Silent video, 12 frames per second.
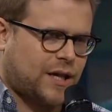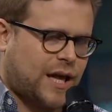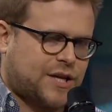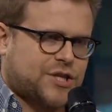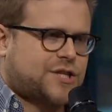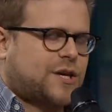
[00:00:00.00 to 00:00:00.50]

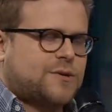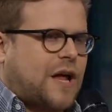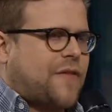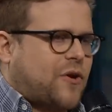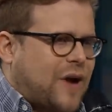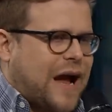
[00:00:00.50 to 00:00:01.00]
Like, just, it was
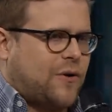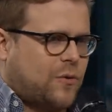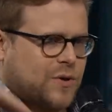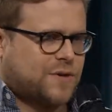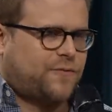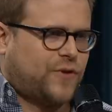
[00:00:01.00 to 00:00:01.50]
on the ground. It
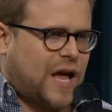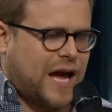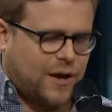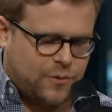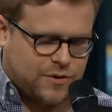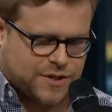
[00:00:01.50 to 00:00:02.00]
wasn't
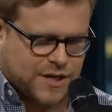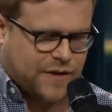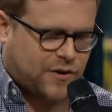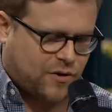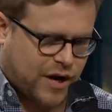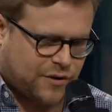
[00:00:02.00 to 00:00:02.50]
flying. We were just
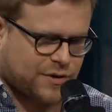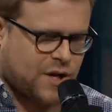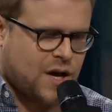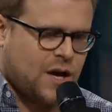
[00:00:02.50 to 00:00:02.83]
on the ground.